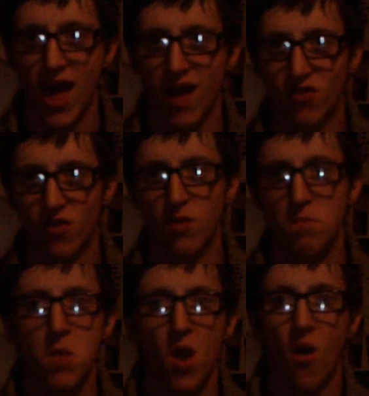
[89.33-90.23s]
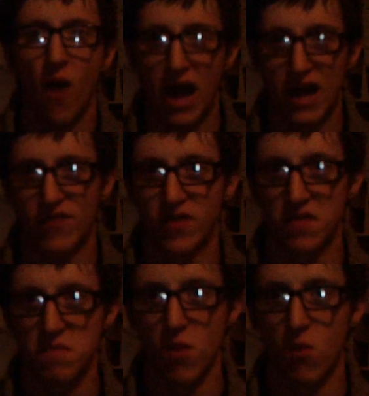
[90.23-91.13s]
asked them, had they
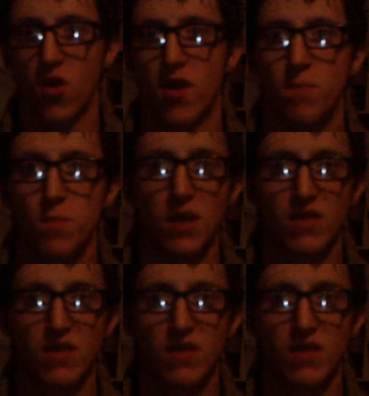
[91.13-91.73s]
seen my wallet?